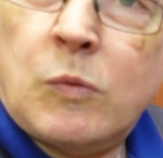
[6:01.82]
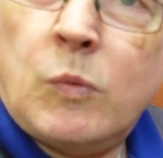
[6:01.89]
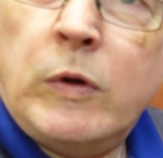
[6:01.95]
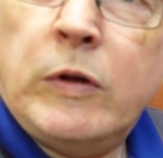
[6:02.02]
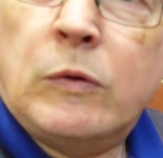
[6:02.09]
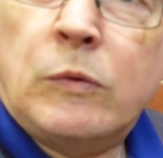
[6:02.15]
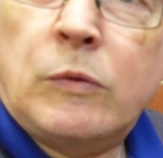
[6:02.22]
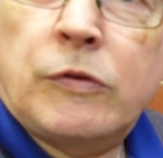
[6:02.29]

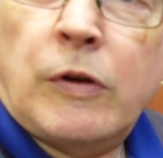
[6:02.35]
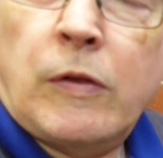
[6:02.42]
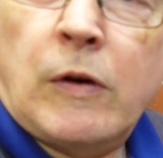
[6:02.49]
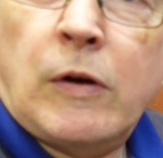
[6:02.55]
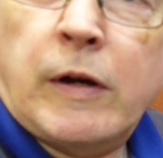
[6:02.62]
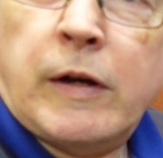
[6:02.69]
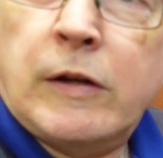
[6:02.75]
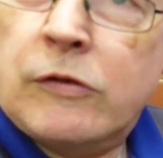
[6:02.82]
wheels so
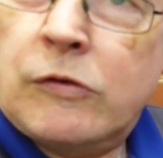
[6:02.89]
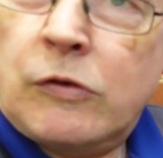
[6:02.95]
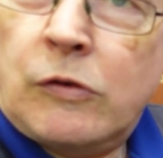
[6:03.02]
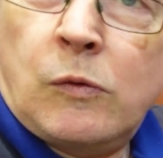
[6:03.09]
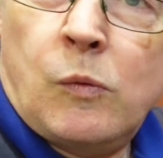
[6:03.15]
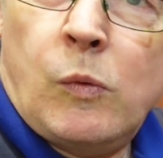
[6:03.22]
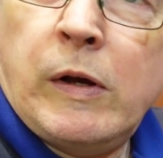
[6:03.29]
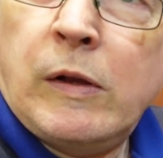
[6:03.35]
that I can just
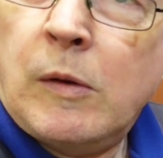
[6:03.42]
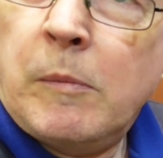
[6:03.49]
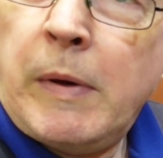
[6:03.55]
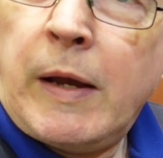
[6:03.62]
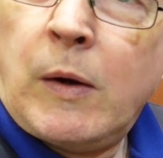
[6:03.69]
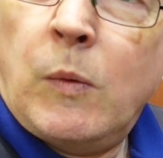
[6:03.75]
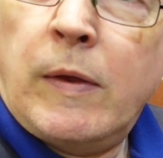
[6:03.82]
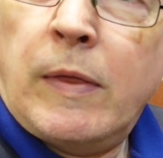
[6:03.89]
sort of wheel them
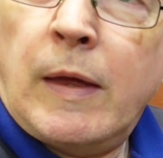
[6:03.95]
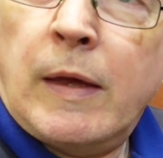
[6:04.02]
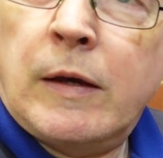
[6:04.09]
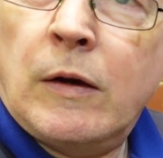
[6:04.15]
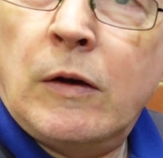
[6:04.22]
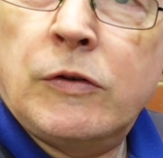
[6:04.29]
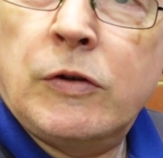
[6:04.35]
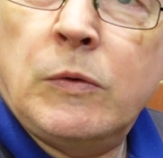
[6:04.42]
back where they
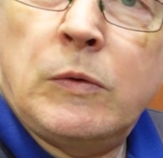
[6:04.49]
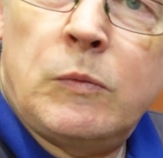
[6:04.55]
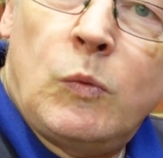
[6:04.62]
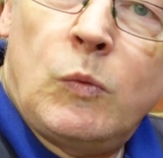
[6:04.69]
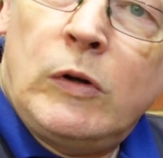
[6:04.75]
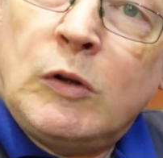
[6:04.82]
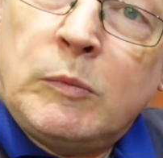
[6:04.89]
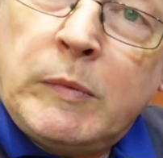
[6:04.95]
go to and
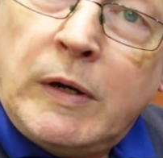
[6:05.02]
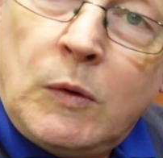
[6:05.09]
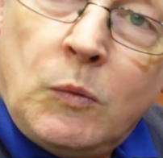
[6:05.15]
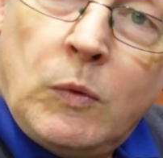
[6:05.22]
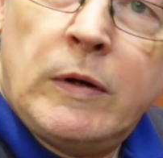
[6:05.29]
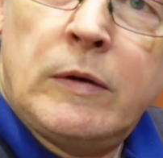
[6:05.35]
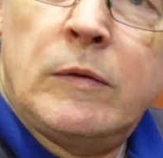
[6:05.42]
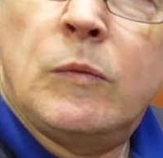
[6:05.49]
wheel them out
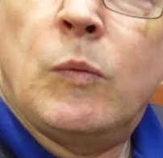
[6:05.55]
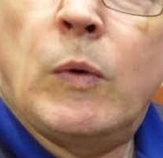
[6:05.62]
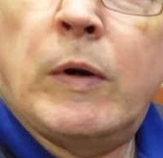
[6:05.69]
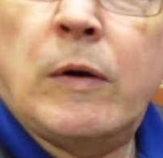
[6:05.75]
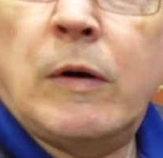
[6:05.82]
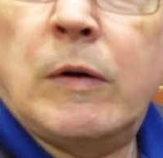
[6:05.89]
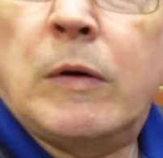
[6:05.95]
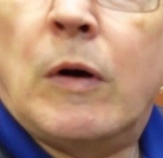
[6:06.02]

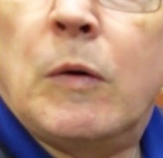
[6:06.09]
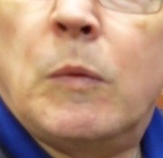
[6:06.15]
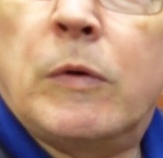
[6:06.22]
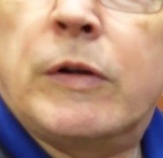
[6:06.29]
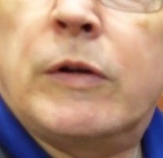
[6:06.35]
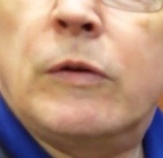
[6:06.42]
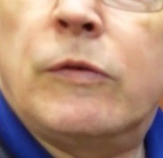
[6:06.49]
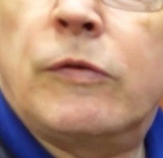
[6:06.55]
when I
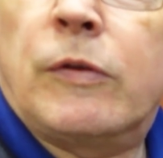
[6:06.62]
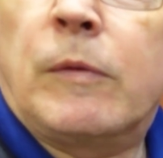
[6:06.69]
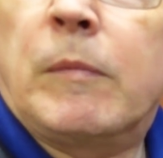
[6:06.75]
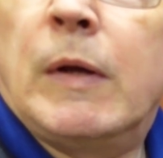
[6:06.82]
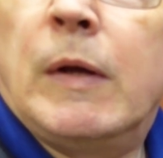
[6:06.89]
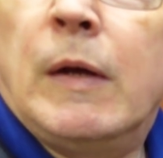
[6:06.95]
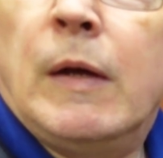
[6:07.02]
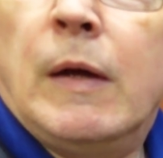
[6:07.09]
want to use them.
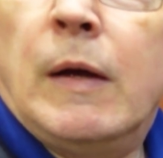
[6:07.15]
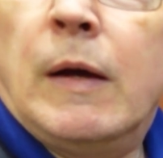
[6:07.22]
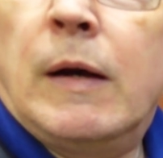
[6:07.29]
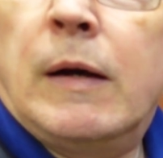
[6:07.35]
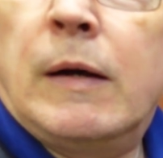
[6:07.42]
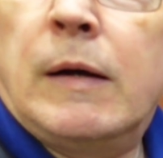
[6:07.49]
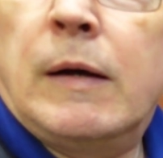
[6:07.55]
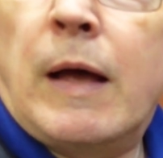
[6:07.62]

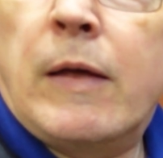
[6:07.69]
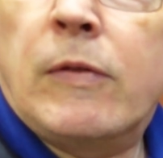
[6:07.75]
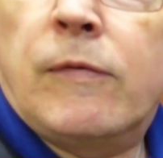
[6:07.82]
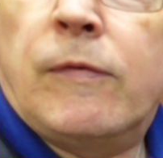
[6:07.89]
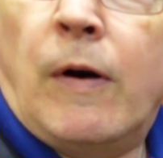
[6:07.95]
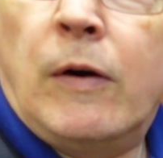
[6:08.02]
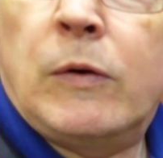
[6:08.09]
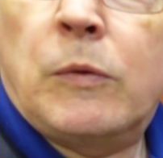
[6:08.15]
And the
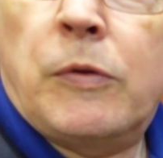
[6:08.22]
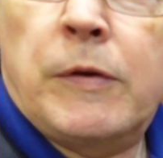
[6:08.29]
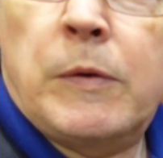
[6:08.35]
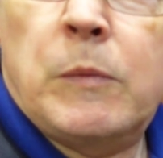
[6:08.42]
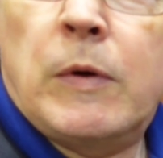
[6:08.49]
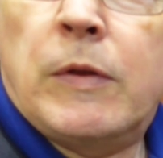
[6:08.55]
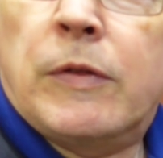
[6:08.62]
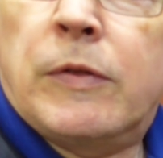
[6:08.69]
final
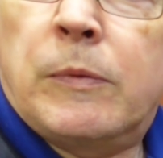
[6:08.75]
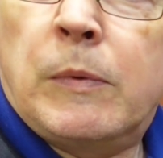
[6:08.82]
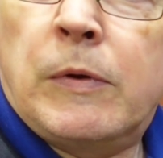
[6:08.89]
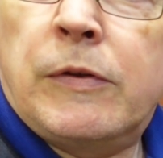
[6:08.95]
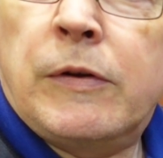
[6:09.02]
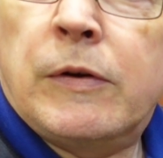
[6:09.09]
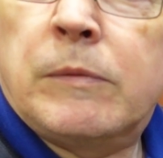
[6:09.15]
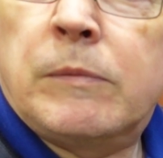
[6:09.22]
thing
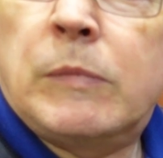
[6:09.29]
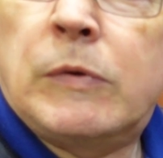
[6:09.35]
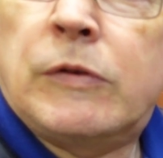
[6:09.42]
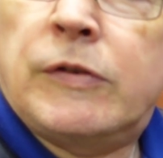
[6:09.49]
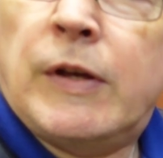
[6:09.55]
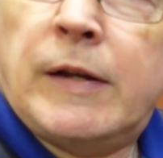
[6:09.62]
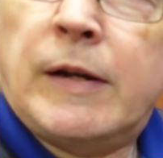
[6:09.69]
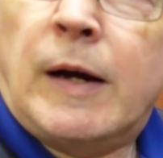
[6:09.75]
with your
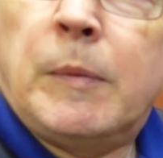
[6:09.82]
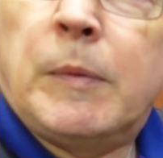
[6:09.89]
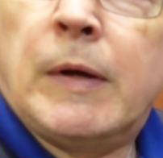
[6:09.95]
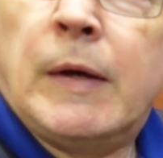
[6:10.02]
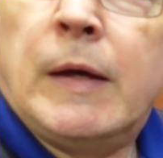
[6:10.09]
setup